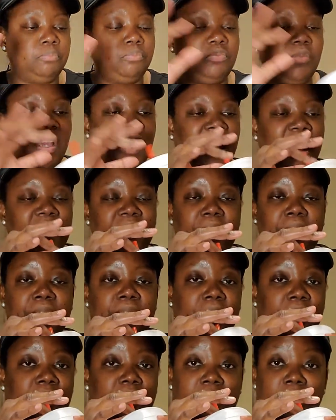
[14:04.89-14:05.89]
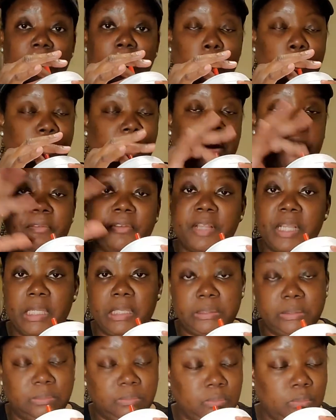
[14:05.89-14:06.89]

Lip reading: They have everything in there. Everything.